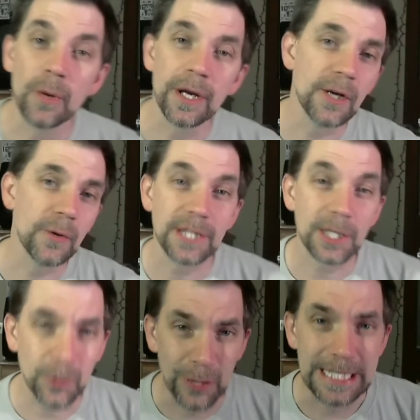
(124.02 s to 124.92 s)
you want to know what the
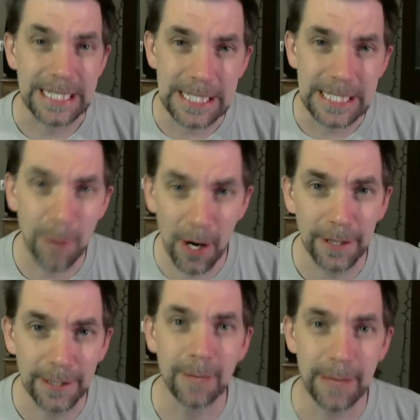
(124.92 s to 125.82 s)
craziest
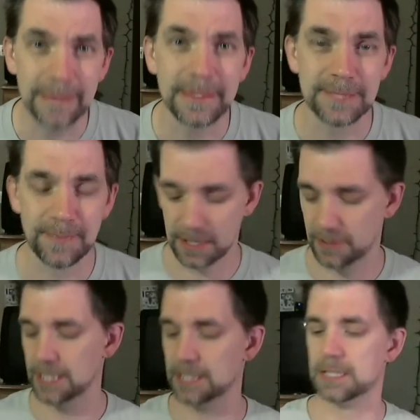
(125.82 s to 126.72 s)
part about this
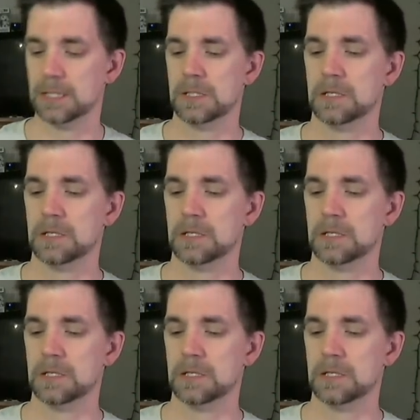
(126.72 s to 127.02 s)
beer is?